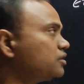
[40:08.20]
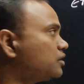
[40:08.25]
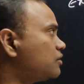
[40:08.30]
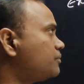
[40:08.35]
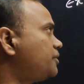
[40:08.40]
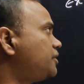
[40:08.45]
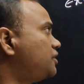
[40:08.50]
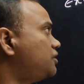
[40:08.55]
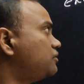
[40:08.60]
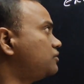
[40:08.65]

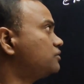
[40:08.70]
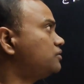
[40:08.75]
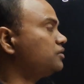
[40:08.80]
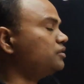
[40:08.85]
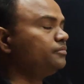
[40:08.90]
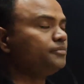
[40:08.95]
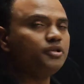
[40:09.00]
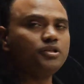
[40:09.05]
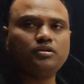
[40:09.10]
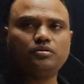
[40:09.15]

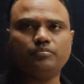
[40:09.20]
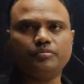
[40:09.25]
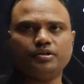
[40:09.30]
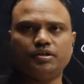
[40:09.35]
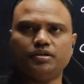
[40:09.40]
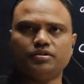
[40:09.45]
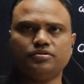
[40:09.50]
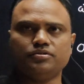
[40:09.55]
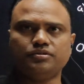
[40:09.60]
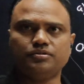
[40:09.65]
Remaining
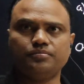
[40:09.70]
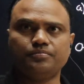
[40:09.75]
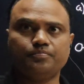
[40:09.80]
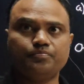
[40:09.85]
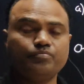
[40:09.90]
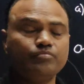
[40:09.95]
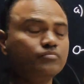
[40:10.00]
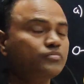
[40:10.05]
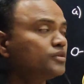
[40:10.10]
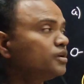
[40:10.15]
B and C.
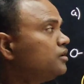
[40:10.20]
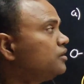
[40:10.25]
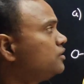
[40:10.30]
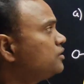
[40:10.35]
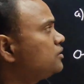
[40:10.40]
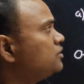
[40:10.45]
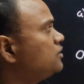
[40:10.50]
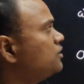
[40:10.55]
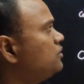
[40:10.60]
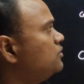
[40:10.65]

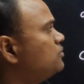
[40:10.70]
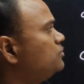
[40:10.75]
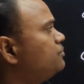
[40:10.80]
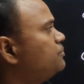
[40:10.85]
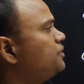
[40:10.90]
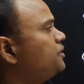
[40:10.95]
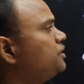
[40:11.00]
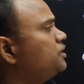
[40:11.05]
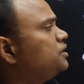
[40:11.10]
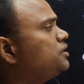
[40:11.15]

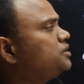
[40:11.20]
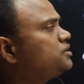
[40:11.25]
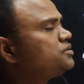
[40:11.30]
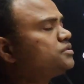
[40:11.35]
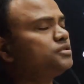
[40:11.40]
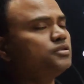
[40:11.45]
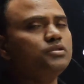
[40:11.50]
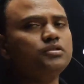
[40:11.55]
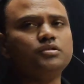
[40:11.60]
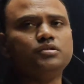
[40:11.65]
Now B and
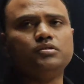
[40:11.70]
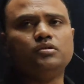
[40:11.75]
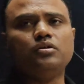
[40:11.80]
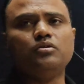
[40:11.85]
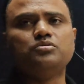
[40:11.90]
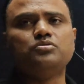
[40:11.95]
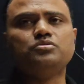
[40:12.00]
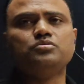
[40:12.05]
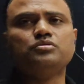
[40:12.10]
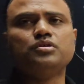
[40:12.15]
C,
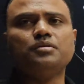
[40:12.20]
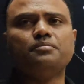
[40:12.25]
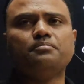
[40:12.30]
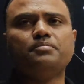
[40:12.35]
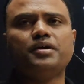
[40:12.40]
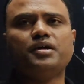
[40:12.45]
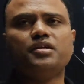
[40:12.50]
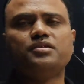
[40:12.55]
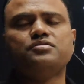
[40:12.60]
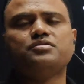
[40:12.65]
how to
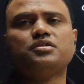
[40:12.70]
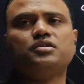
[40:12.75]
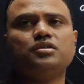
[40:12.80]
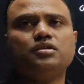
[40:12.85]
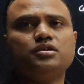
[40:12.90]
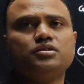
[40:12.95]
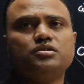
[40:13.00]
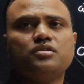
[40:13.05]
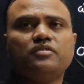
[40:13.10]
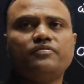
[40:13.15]
compare acidic
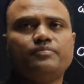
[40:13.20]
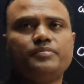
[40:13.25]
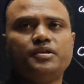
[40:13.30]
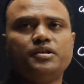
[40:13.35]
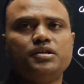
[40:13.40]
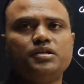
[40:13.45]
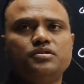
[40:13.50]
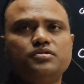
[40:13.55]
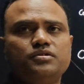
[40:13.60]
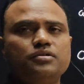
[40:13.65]
nature of
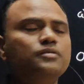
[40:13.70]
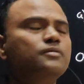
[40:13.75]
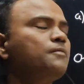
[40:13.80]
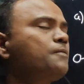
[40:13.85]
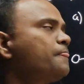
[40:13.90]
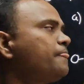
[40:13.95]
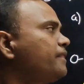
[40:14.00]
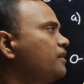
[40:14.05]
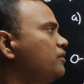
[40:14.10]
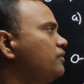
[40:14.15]
B and C?
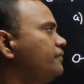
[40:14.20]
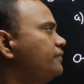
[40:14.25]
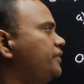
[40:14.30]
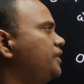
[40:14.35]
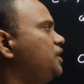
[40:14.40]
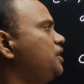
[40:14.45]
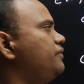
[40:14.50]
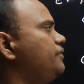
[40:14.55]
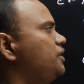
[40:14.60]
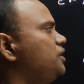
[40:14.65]

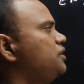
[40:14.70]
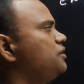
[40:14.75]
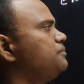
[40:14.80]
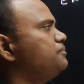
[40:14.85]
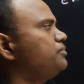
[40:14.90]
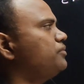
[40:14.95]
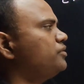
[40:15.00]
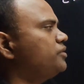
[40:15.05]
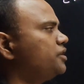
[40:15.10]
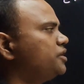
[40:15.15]
Very very
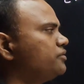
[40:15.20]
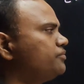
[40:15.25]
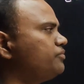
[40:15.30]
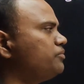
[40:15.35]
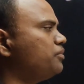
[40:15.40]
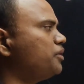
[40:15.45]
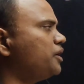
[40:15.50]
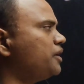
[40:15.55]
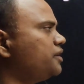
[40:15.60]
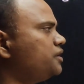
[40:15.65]

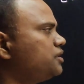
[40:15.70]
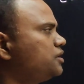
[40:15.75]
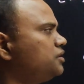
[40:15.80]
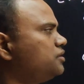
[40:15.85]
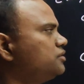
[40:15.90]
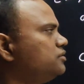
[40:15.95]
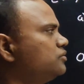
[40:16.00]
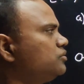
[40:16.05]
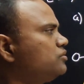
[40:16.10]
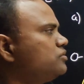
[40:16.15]
important point,
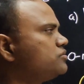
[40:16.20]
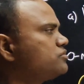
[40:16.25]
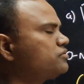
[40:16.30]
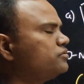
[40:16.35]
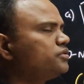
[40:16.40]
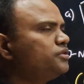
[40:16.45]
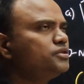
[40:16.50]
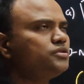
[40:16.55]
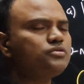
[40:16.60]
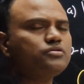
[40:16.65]
old
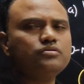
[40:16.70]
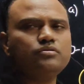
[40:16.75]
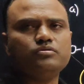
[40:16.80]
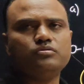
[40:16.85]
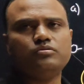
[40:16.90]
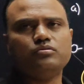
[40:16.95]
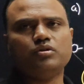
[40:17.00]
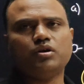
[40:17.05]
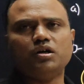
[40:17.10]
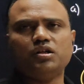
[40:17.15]
students
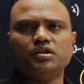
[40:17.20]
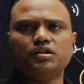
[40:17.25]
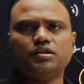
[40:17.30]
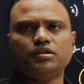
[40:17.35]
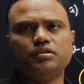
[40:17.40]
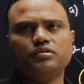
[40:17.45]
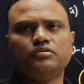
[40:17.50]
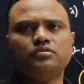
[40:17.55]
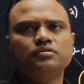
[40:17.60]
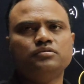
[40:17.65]
know
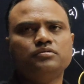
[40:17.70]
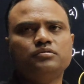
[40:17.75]
already,